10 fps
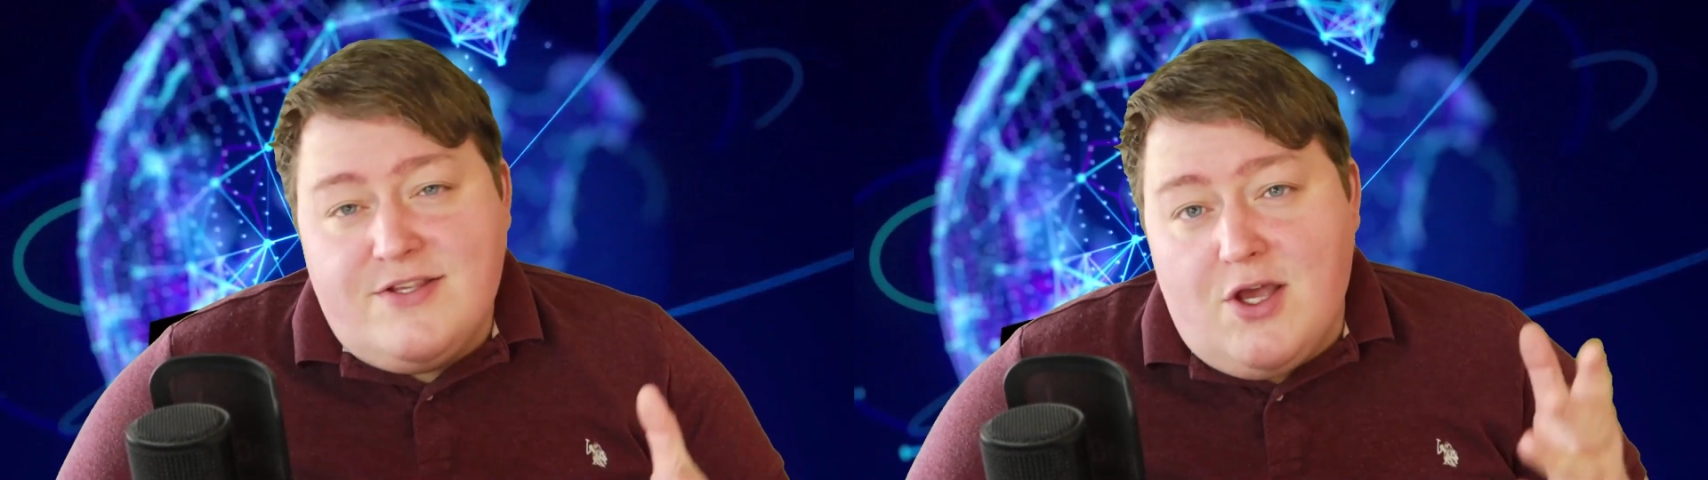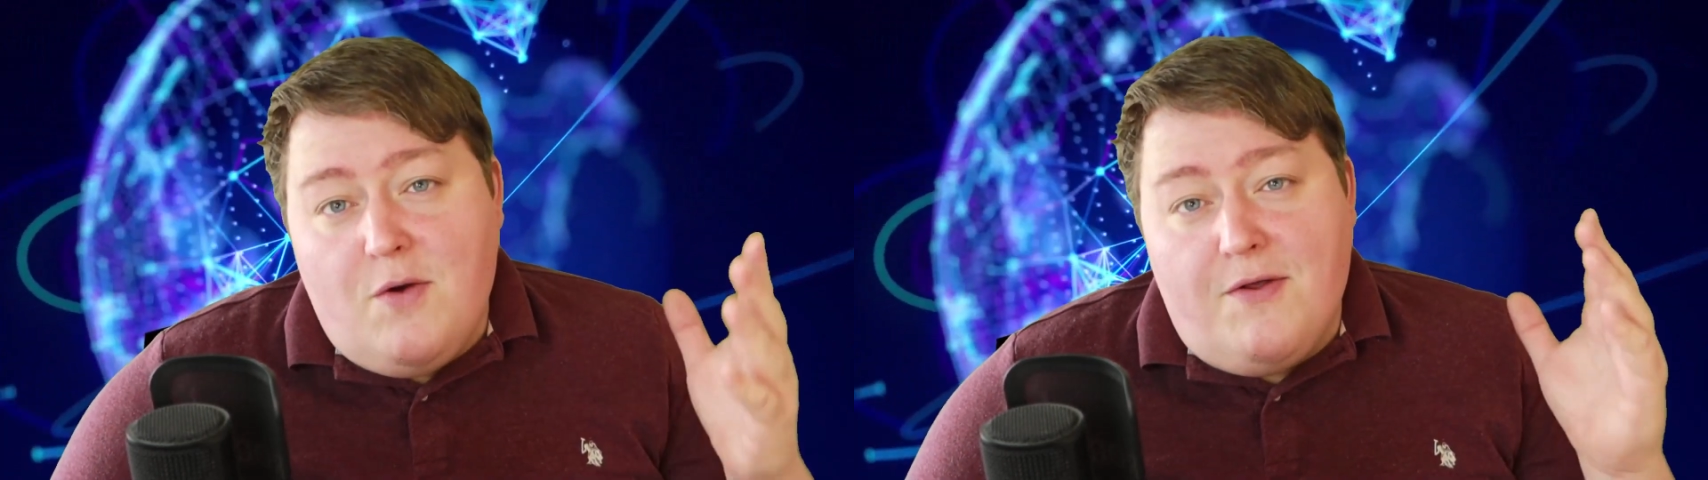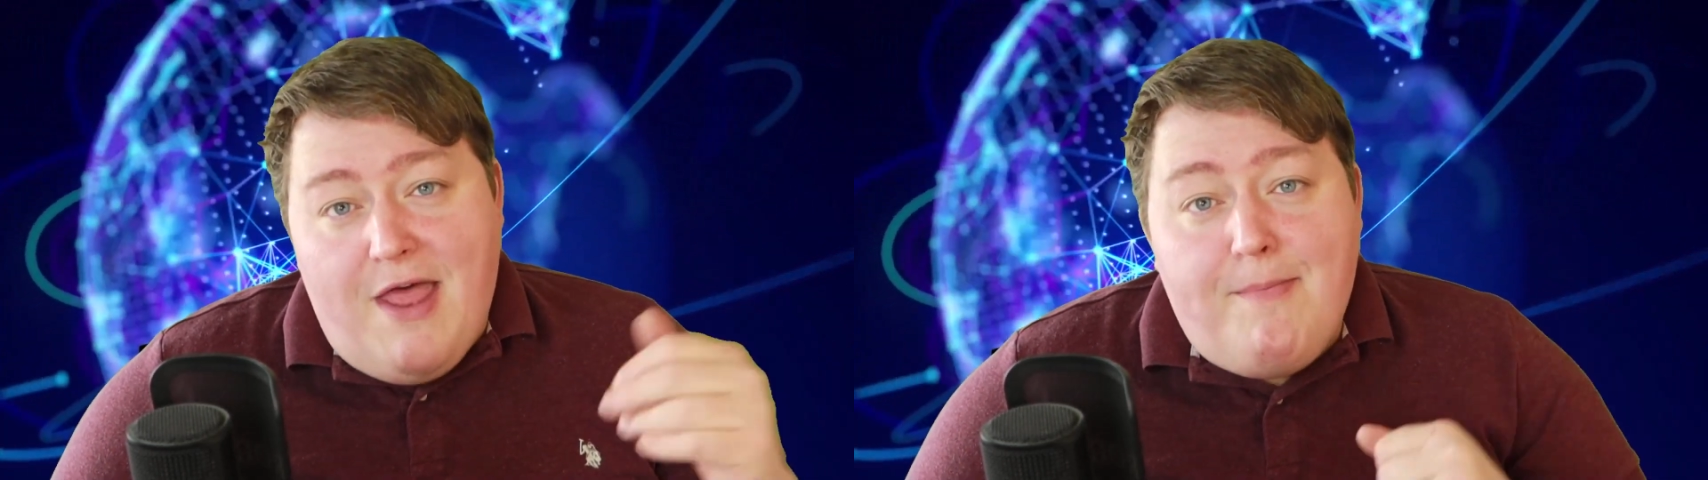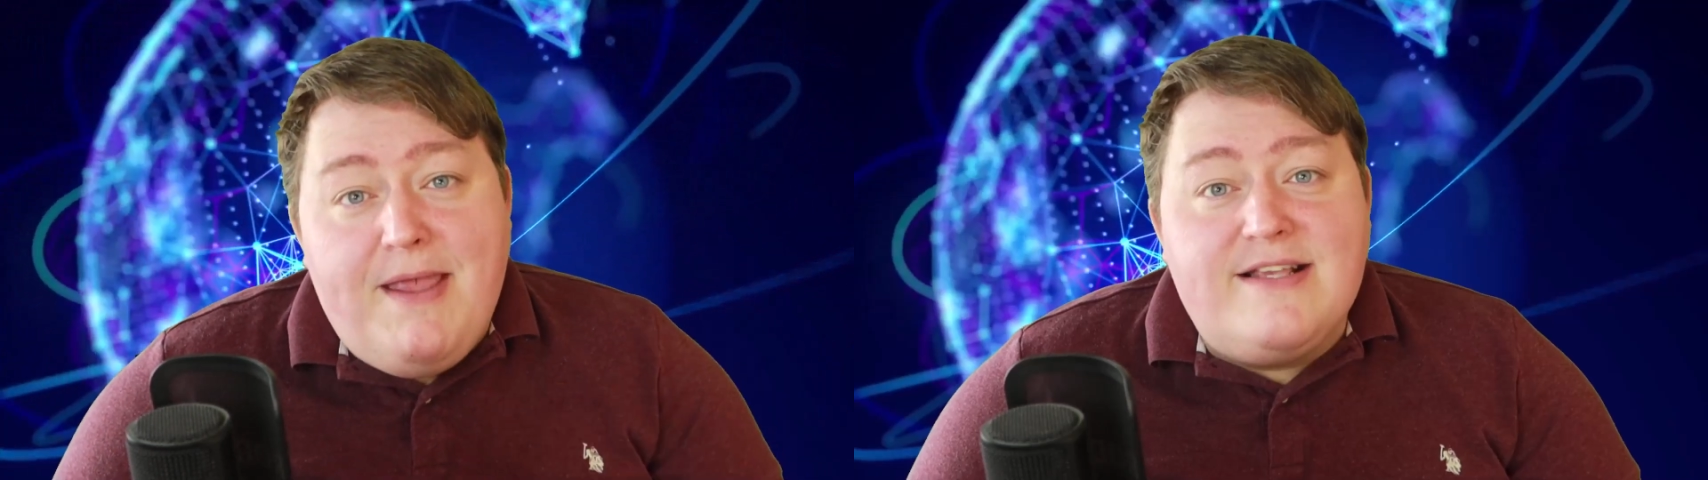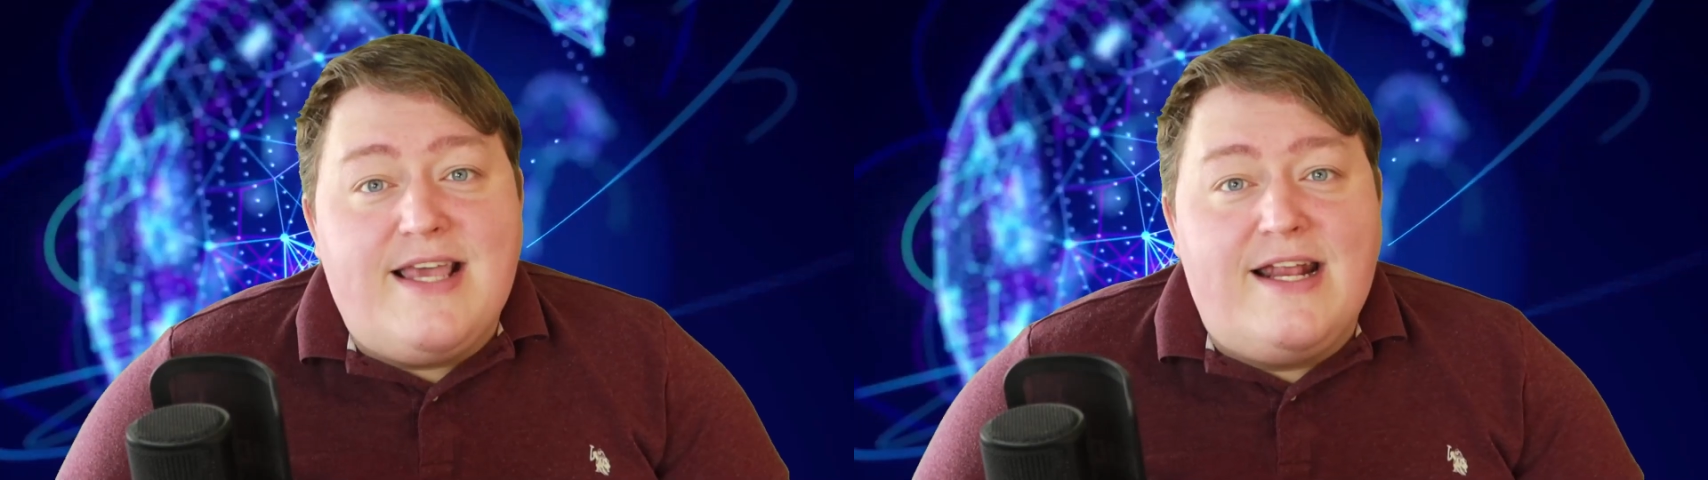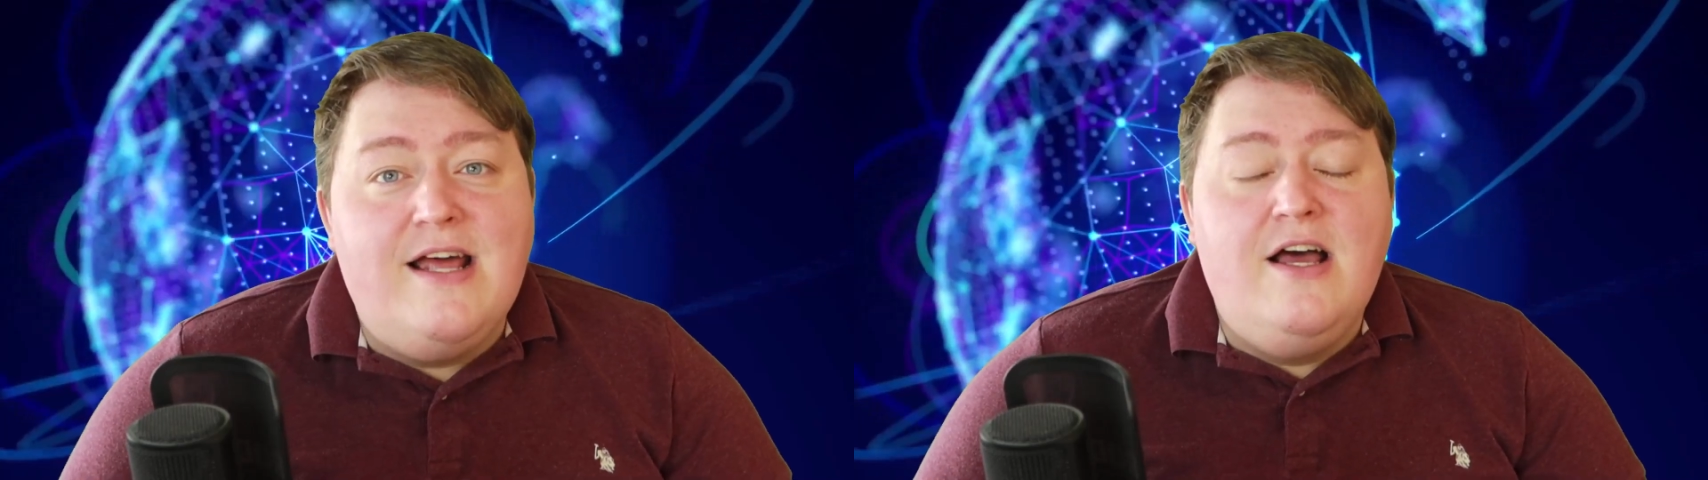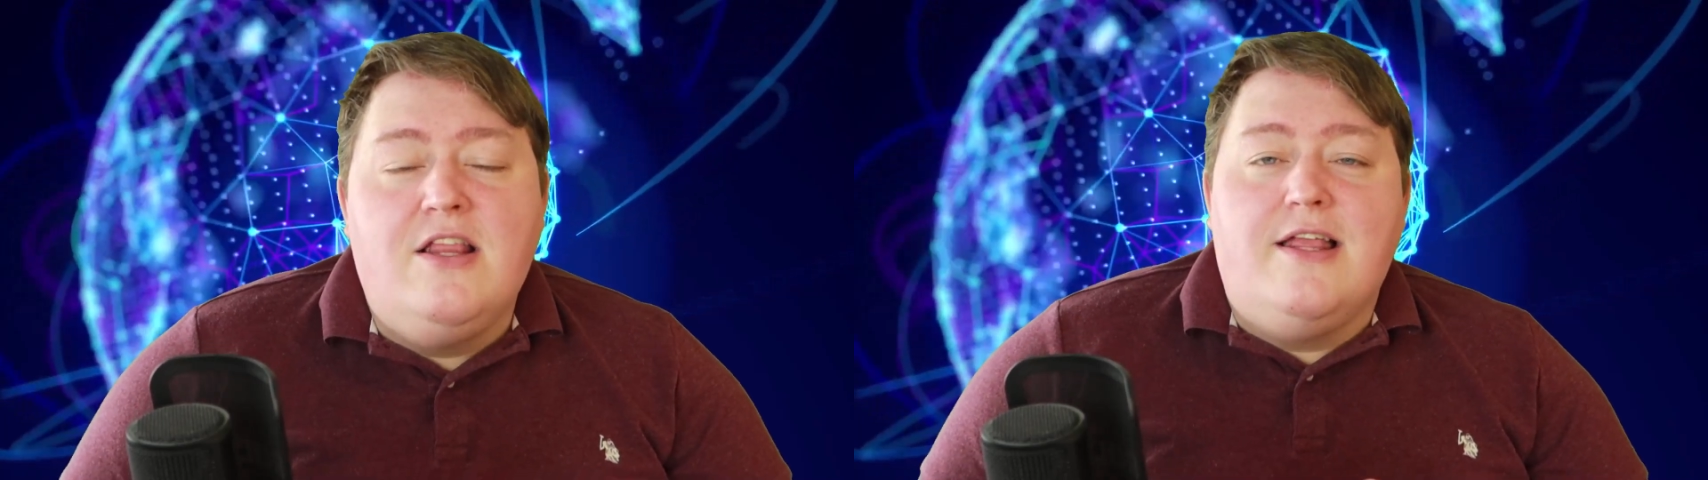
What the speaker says: So that being said,